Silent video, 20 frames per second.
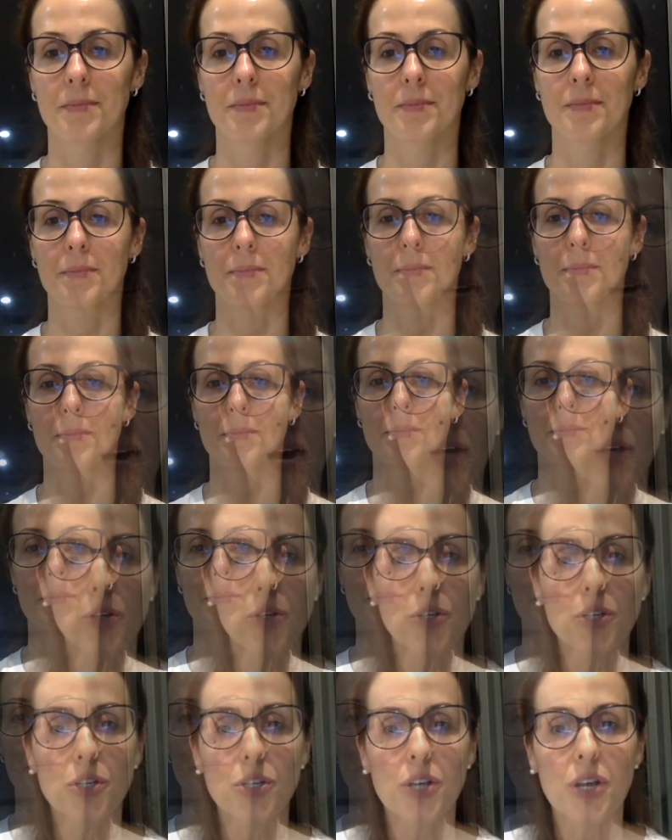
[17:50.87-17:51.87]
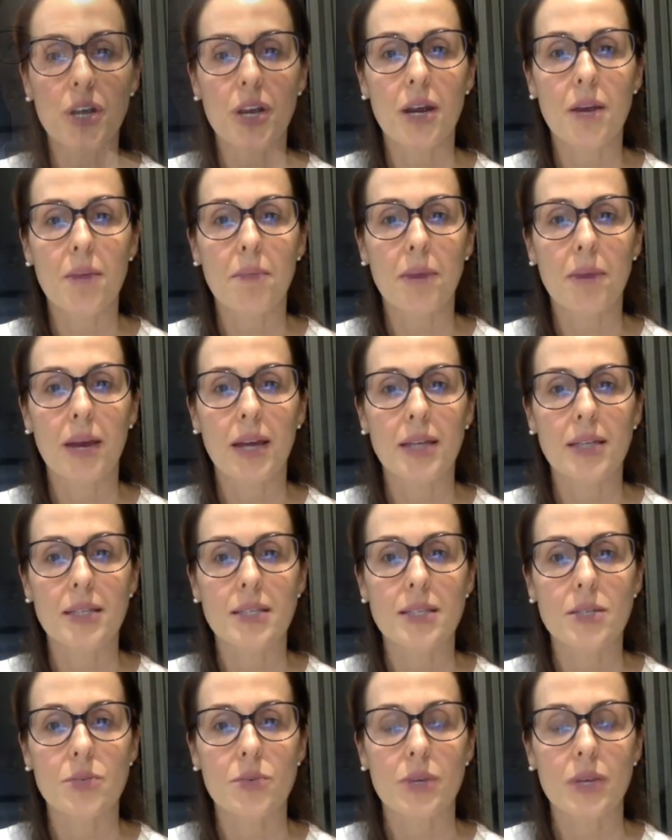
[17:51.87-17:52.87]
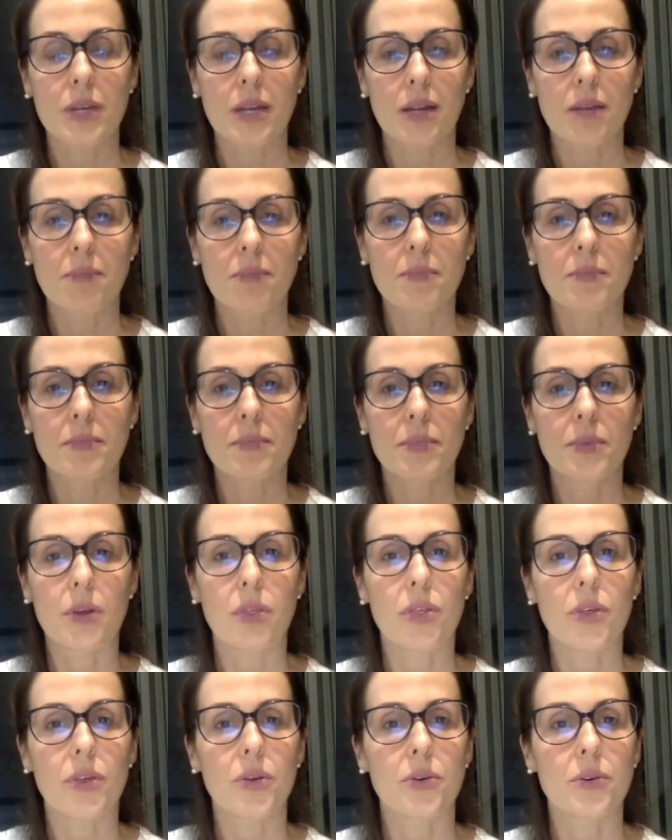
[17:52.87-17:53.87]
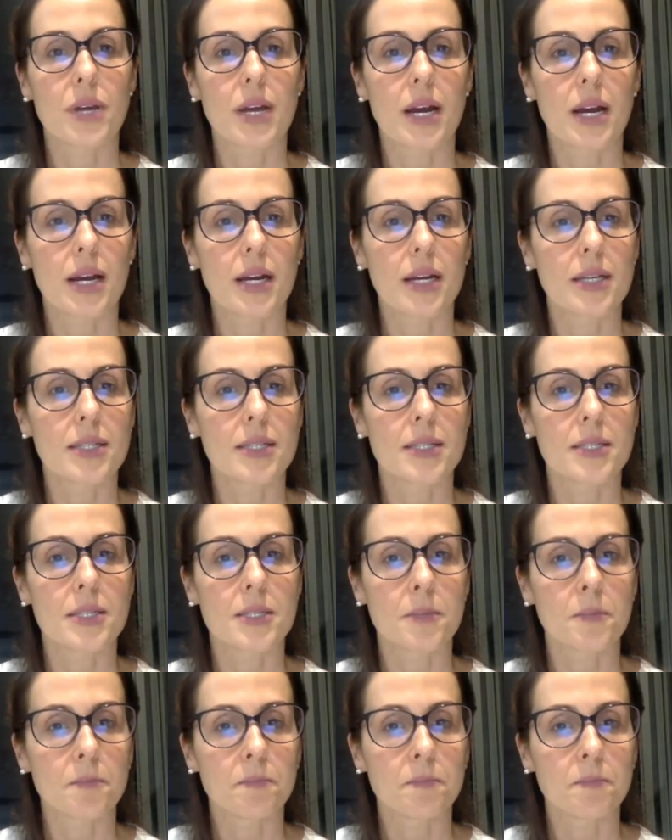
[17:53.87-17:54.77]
I will share my screen with you guys